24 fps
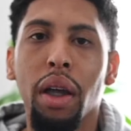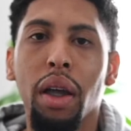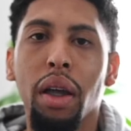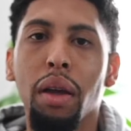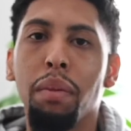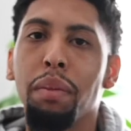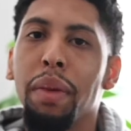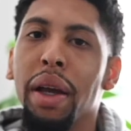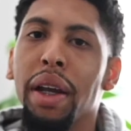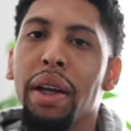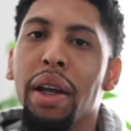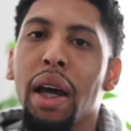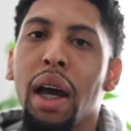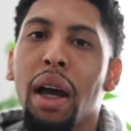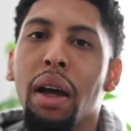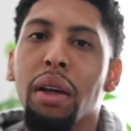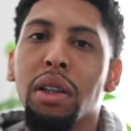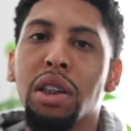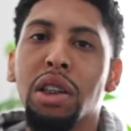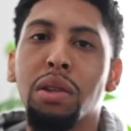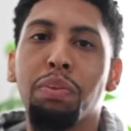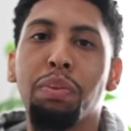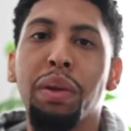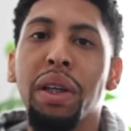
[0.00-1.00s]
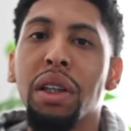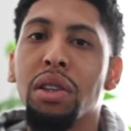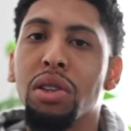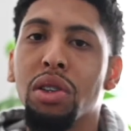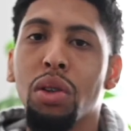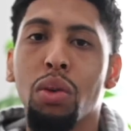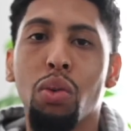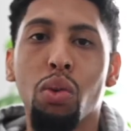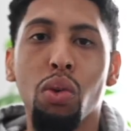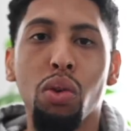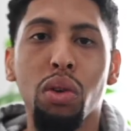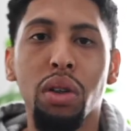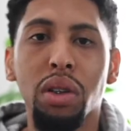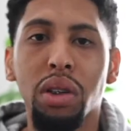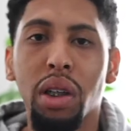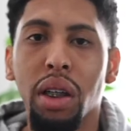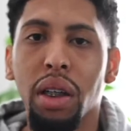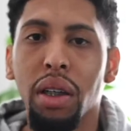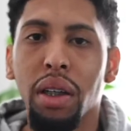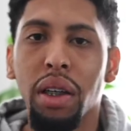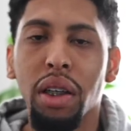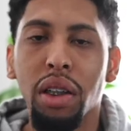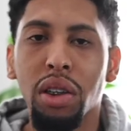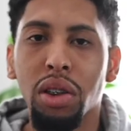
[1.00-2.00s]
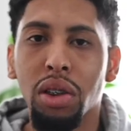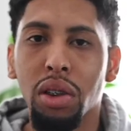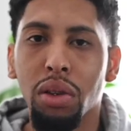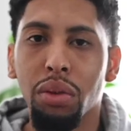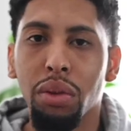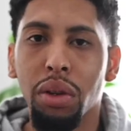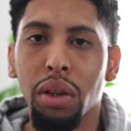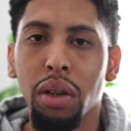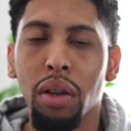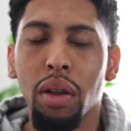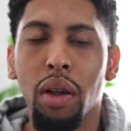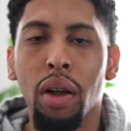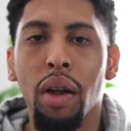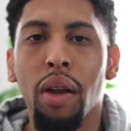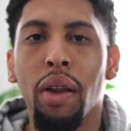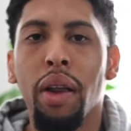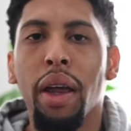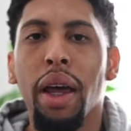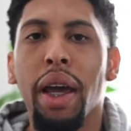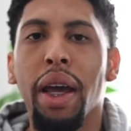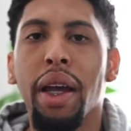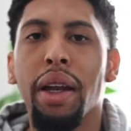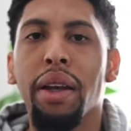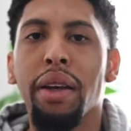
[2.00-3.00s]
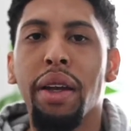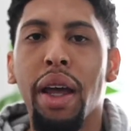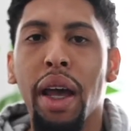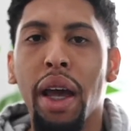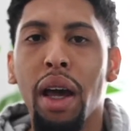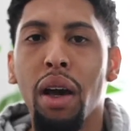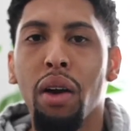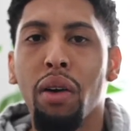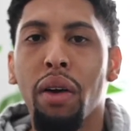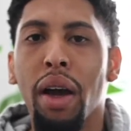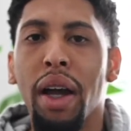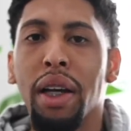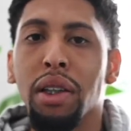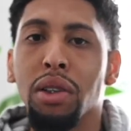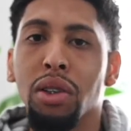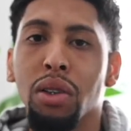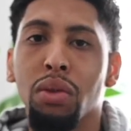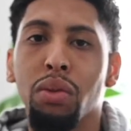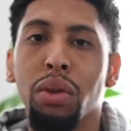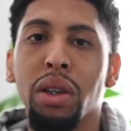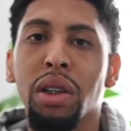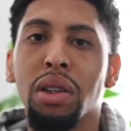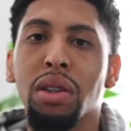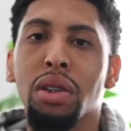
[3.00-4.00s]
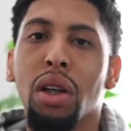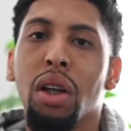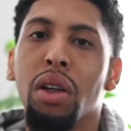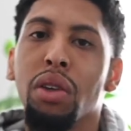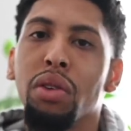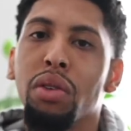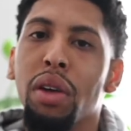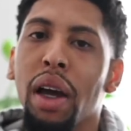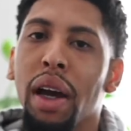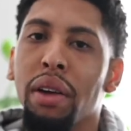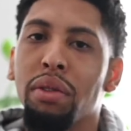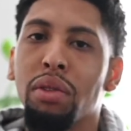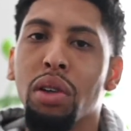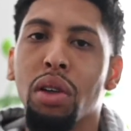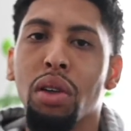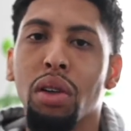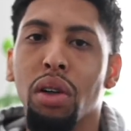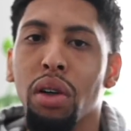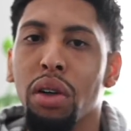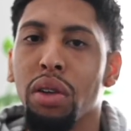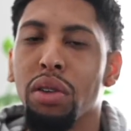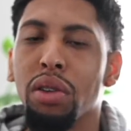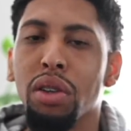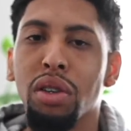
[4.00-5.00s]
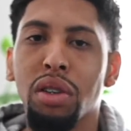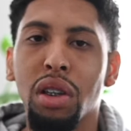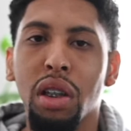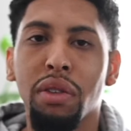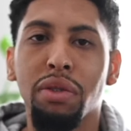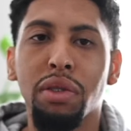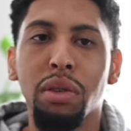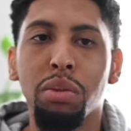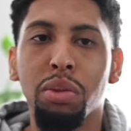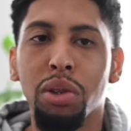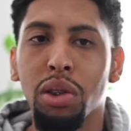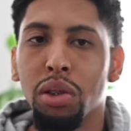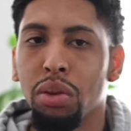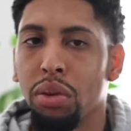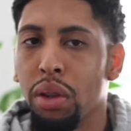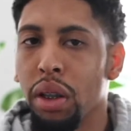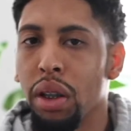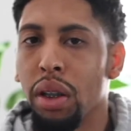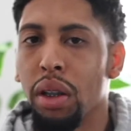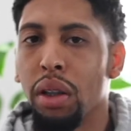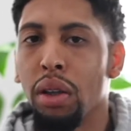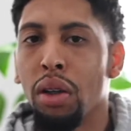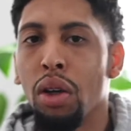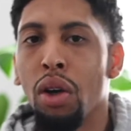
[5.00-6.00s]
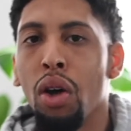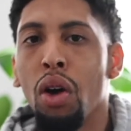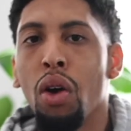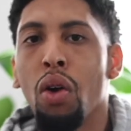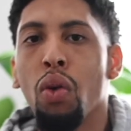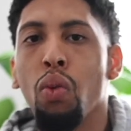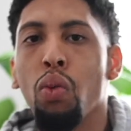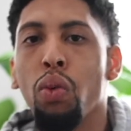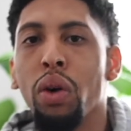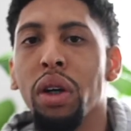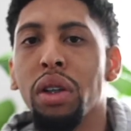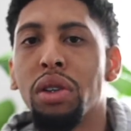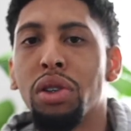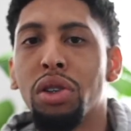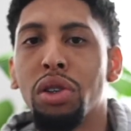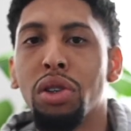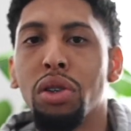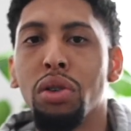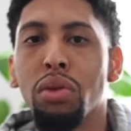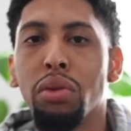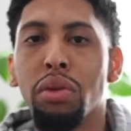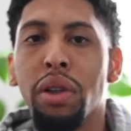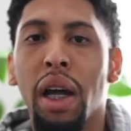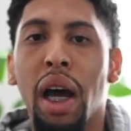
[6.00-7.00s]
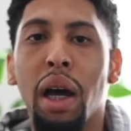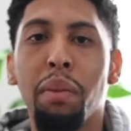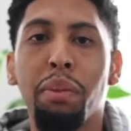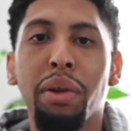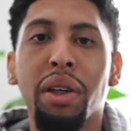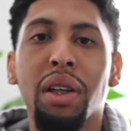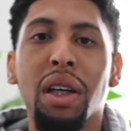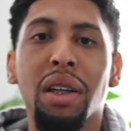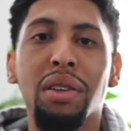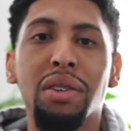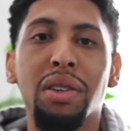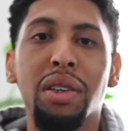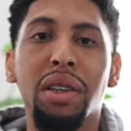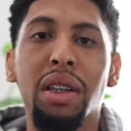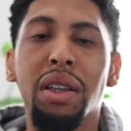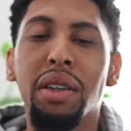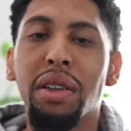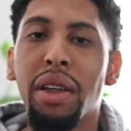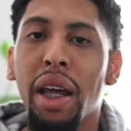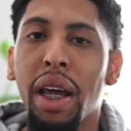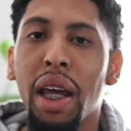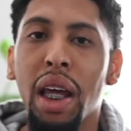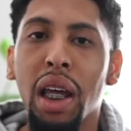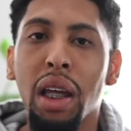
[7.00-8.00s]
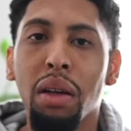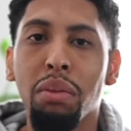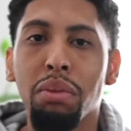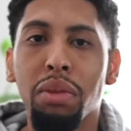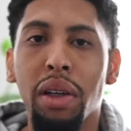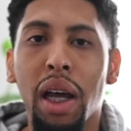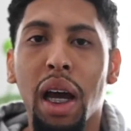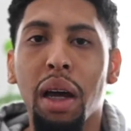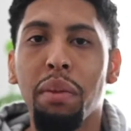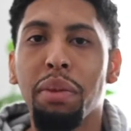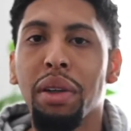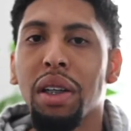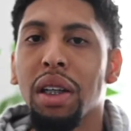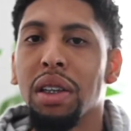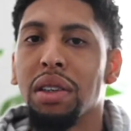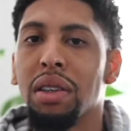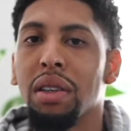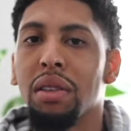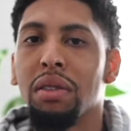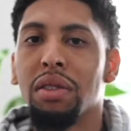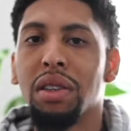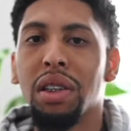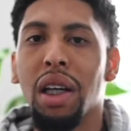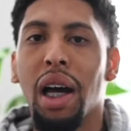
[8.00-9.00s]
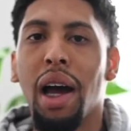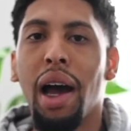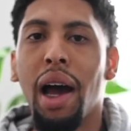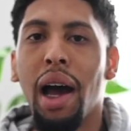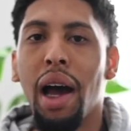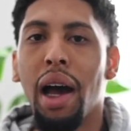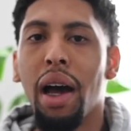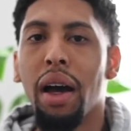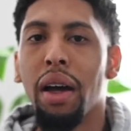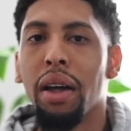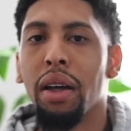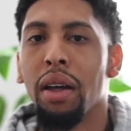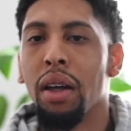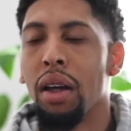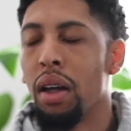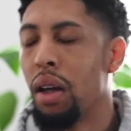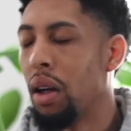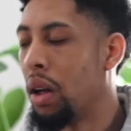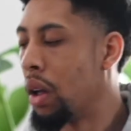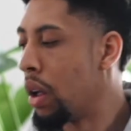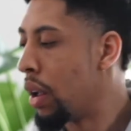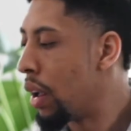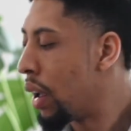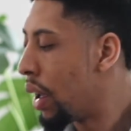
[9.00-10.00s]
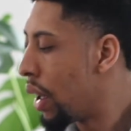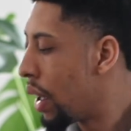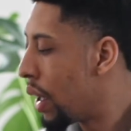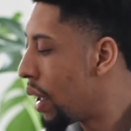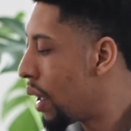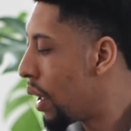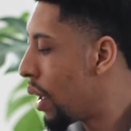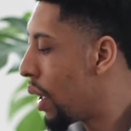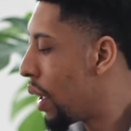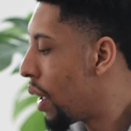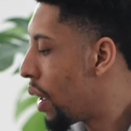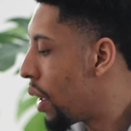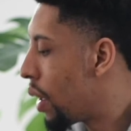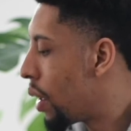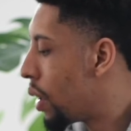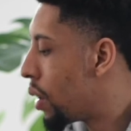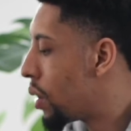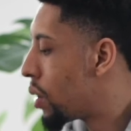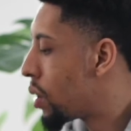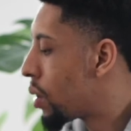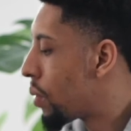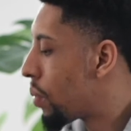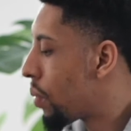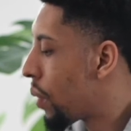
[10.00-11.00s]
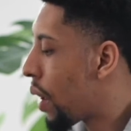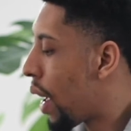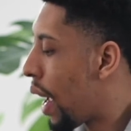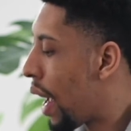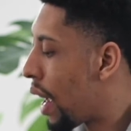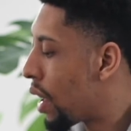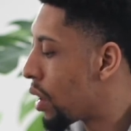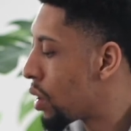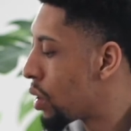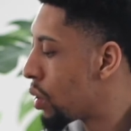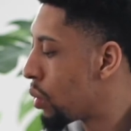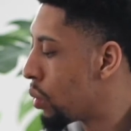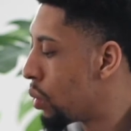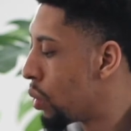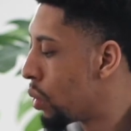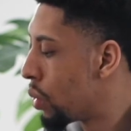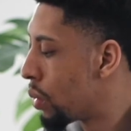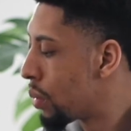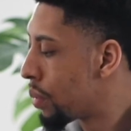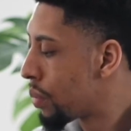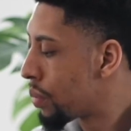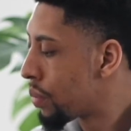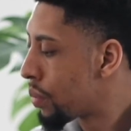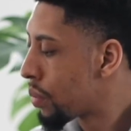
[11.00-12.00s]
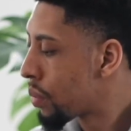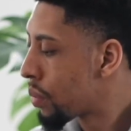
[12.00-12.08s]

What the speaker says: It may not speak towards that history. And now as a reseller, you have to learn the difference between what shoe, not because of the name, not because it's a high, it is actual